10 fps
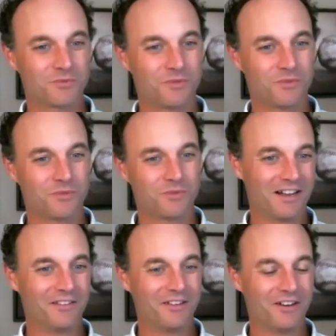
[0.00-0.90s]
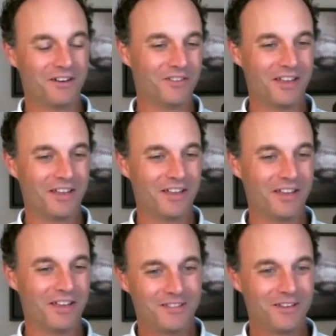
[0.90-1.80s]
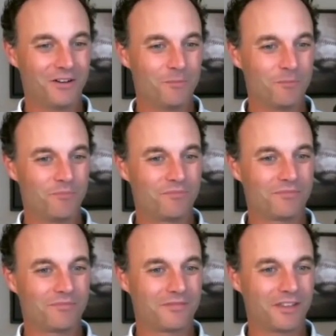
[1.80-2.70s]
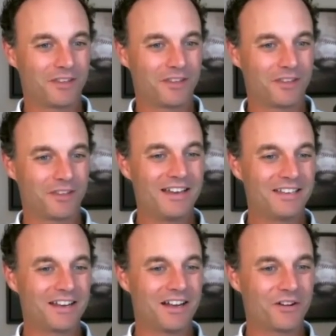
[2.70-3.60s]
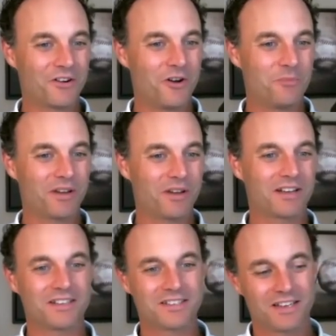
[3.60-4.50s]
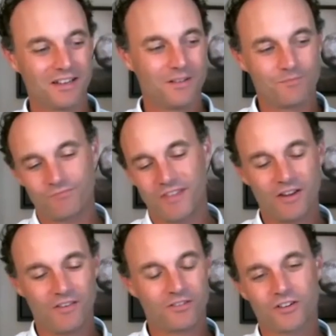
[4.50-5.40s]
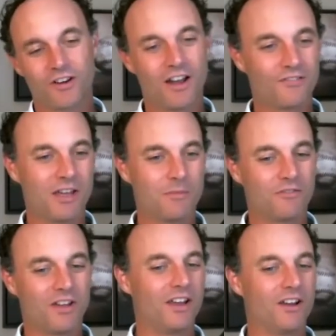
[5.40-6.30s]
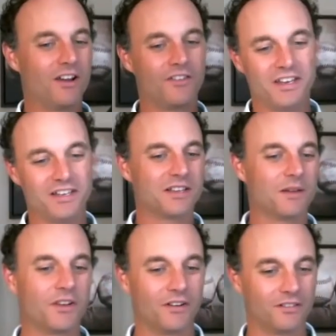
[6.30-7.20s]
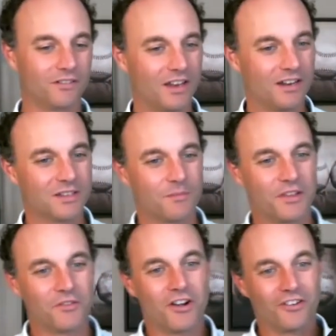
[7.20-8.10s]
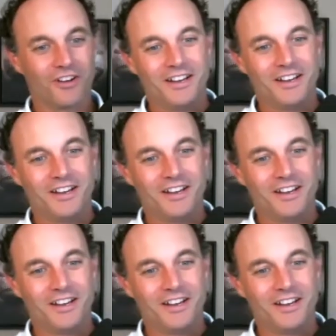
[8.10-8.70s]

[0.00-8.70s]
one that they did on, that, you know, the client did on their own because they turned off the MFA or they did something wrong. Right. So